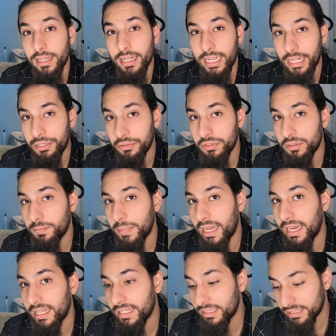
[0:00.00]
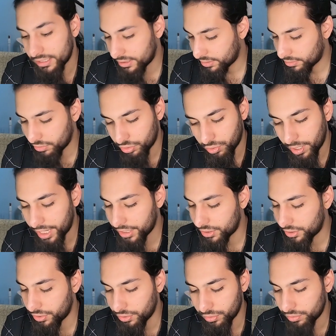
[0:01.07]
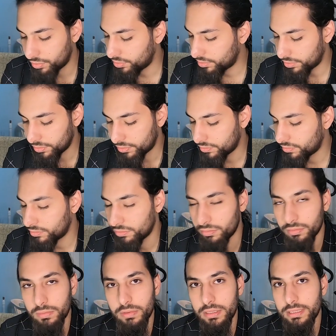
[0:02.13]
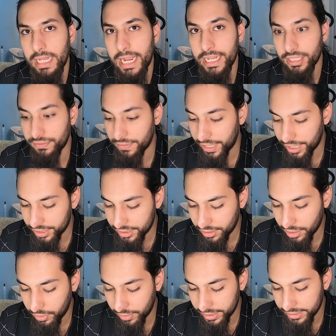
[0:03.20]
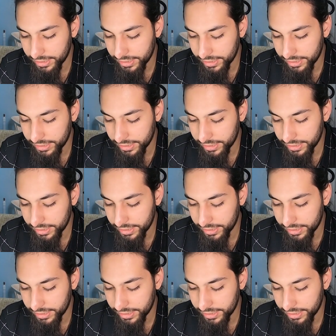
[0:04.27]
Can you spell it? Just try to say it very slowly